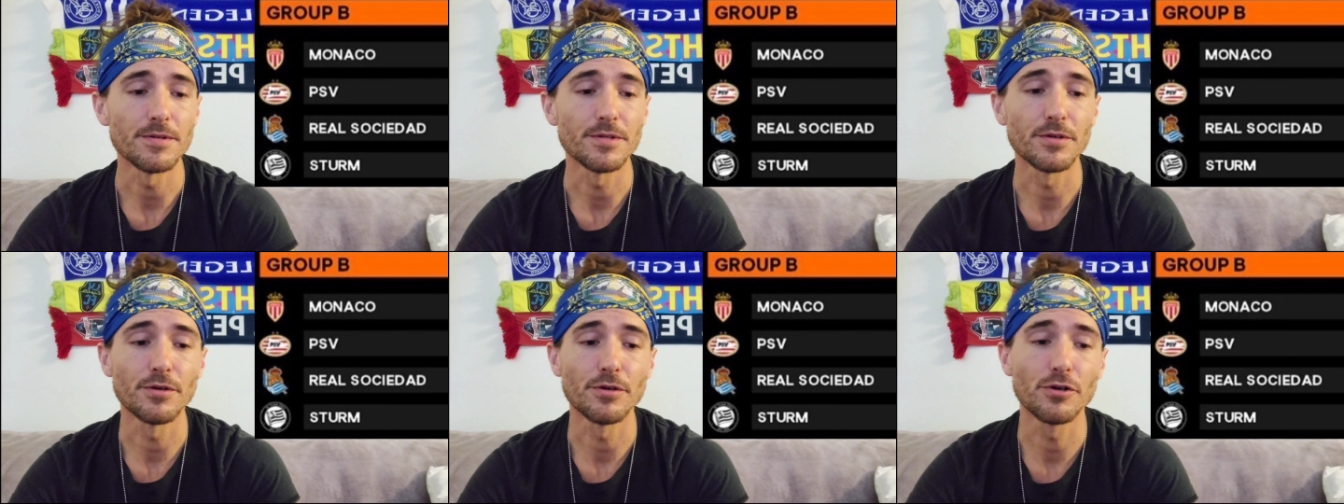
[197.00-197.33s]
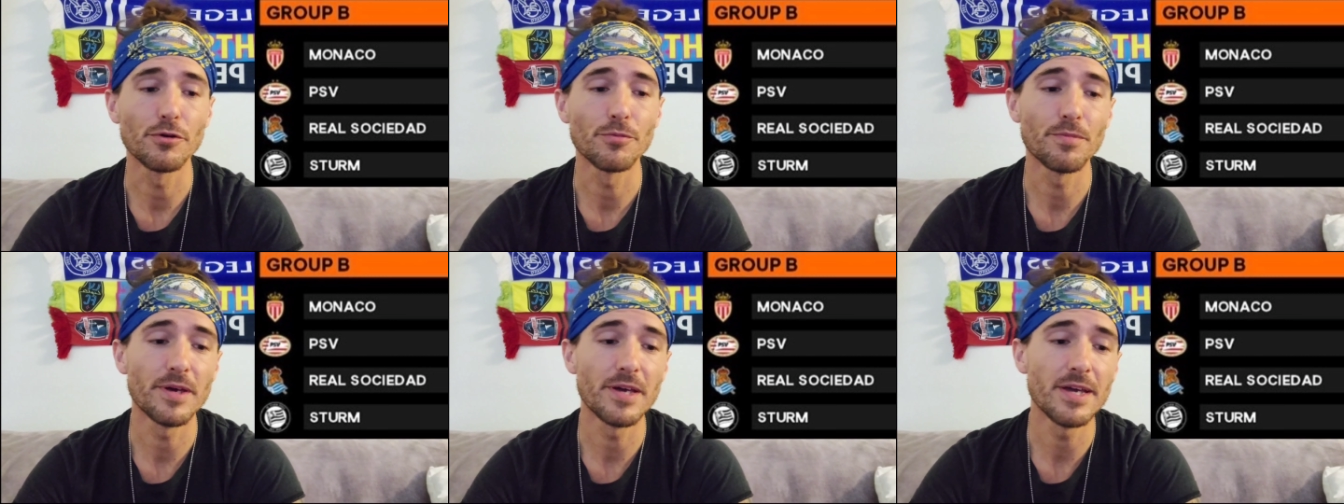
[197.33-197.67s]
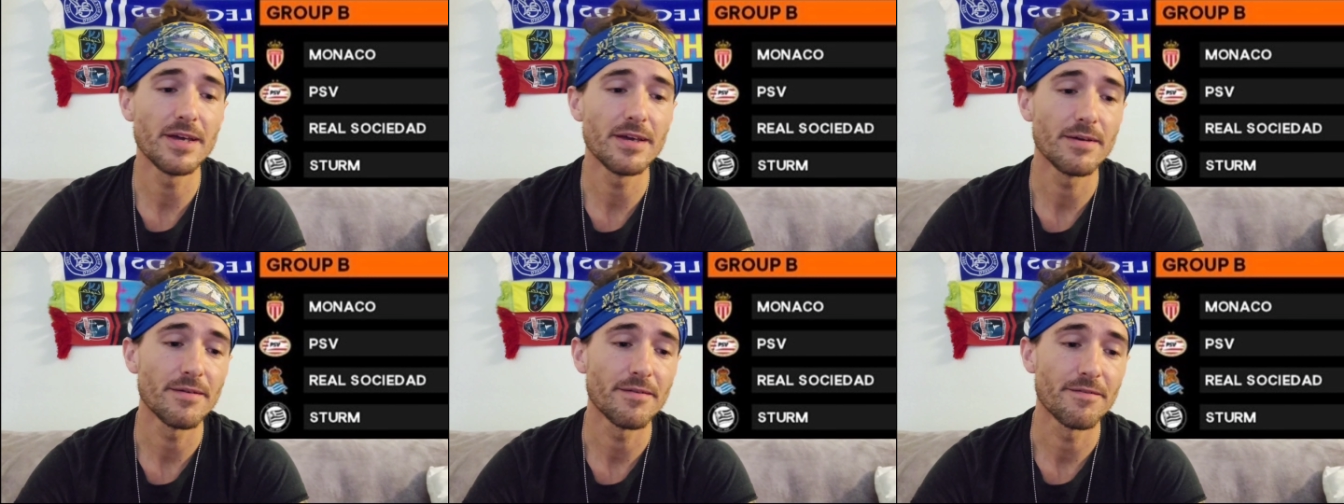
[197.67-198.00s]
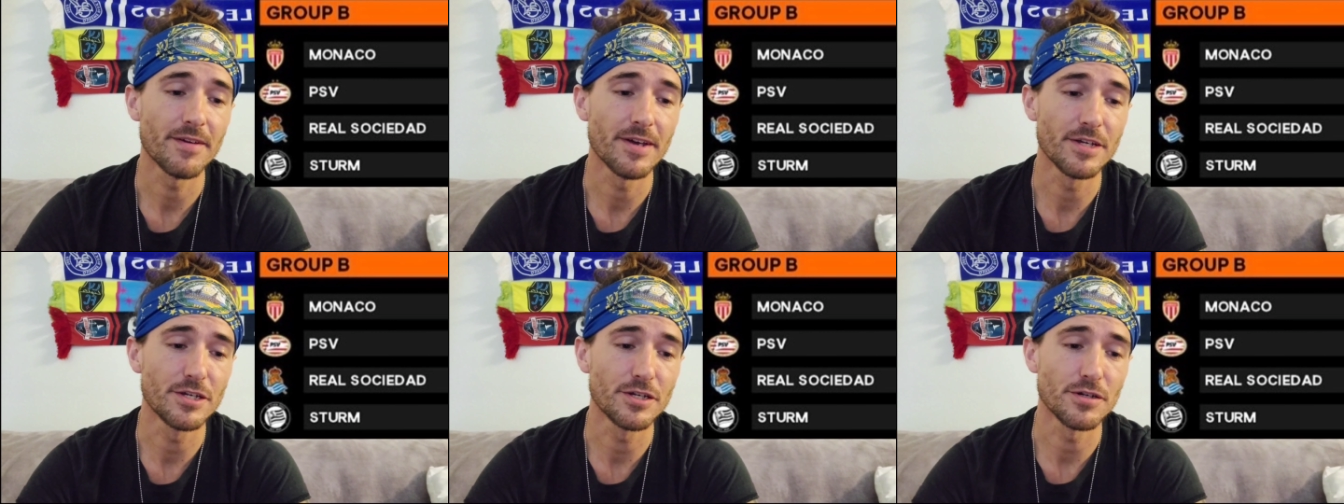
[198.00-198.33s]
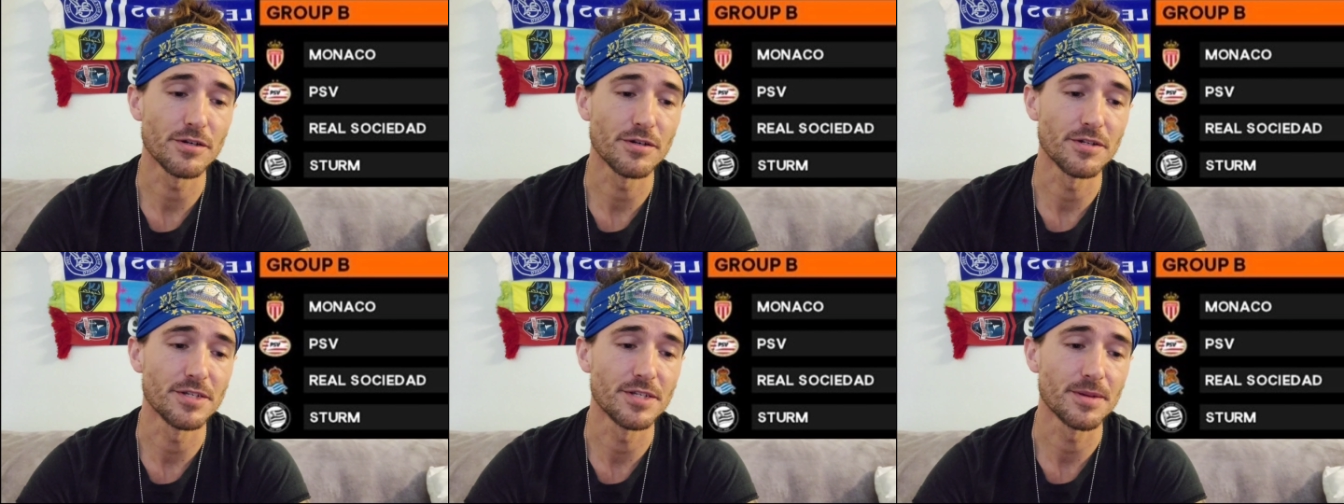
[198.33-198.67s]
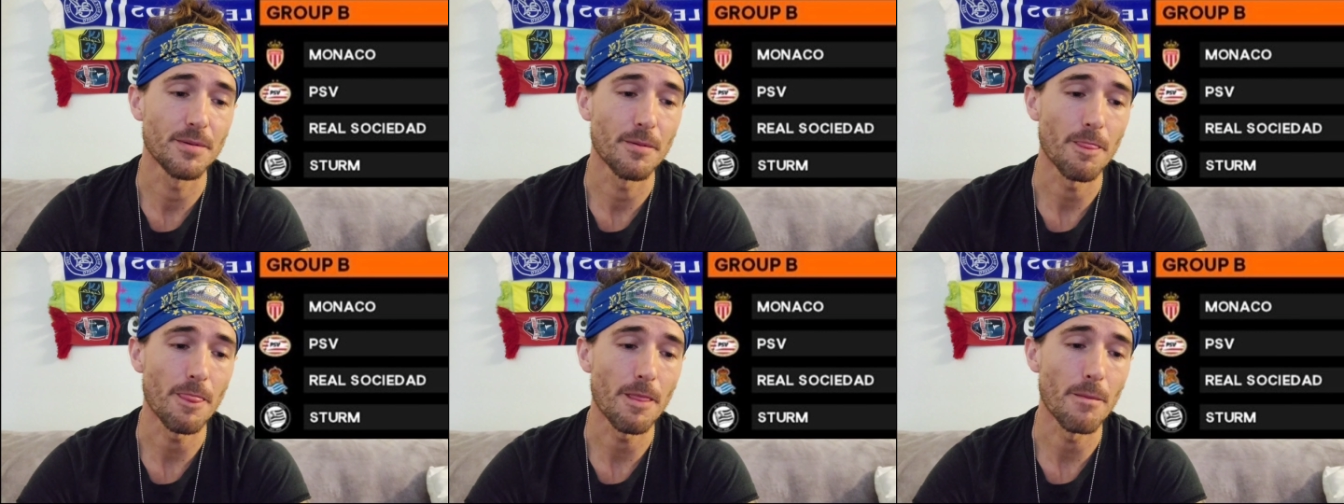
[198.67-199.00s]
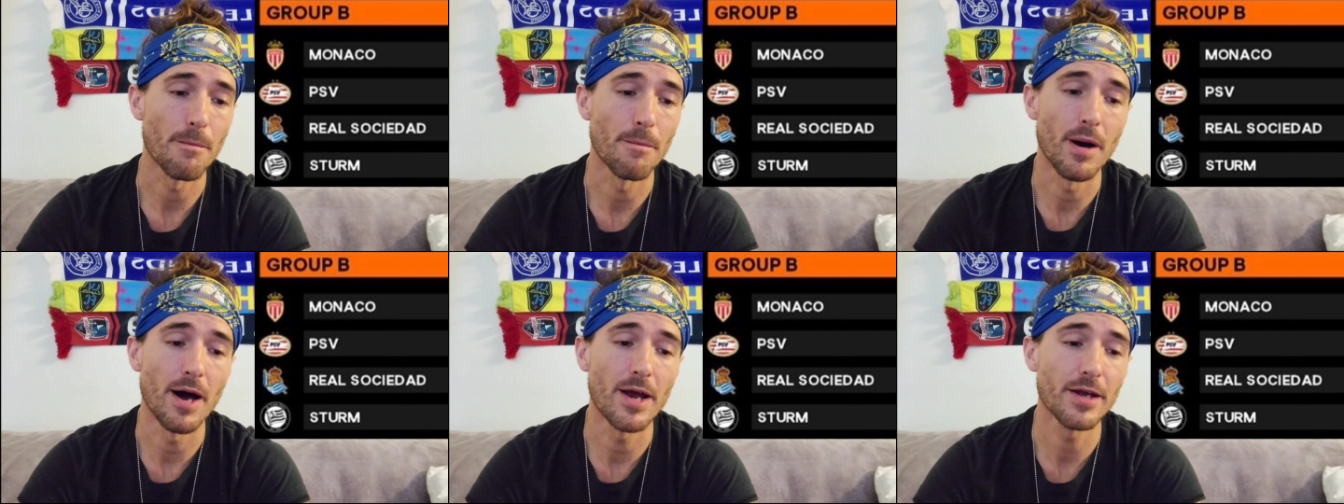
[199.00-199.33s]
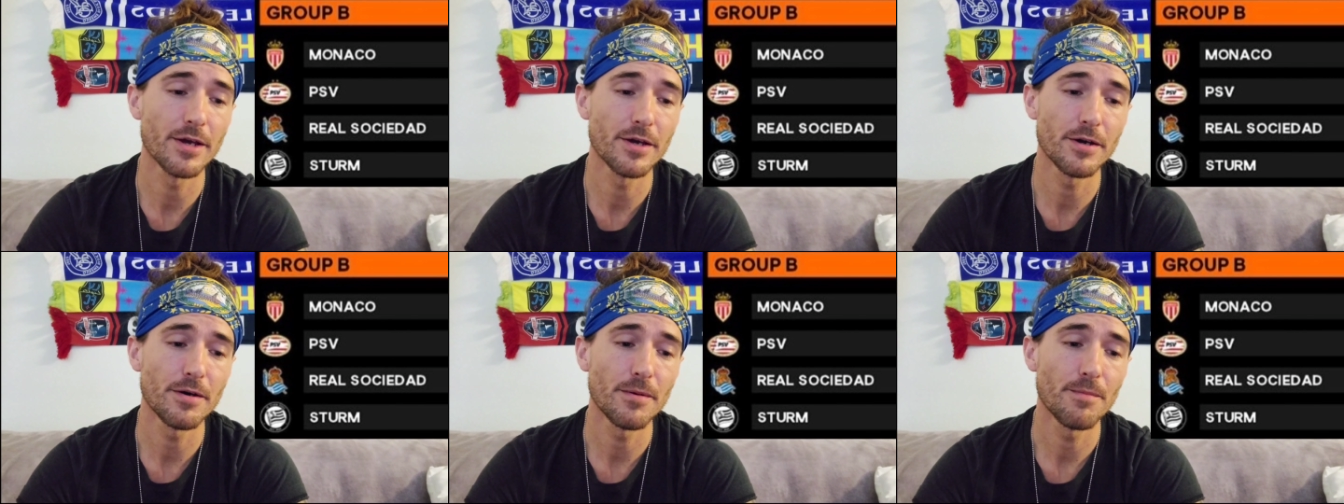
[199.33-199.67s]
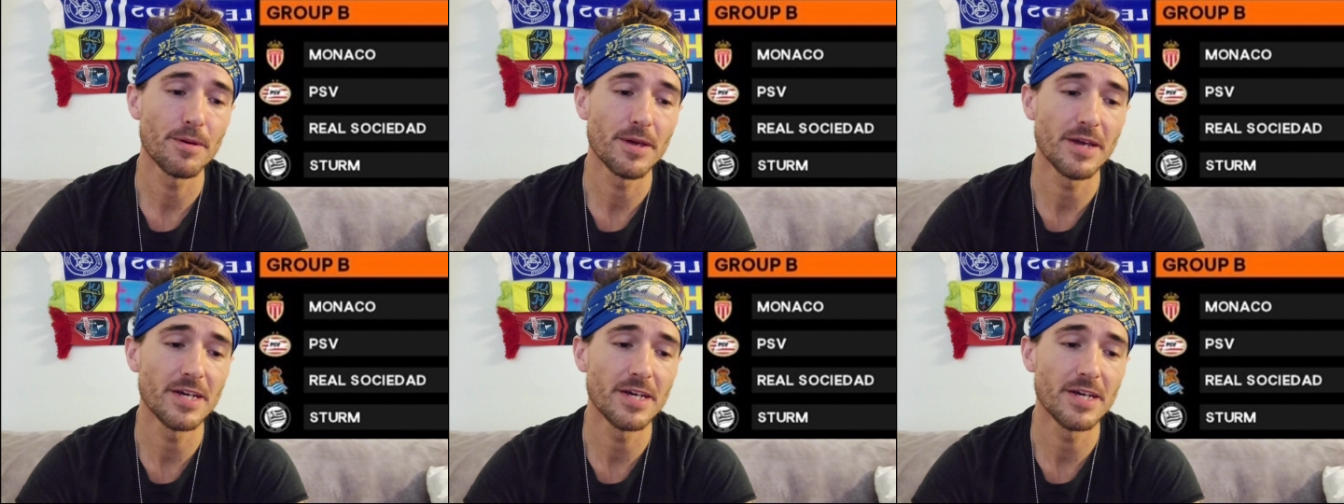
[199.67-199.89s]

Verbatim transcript: So Group B features Monaco,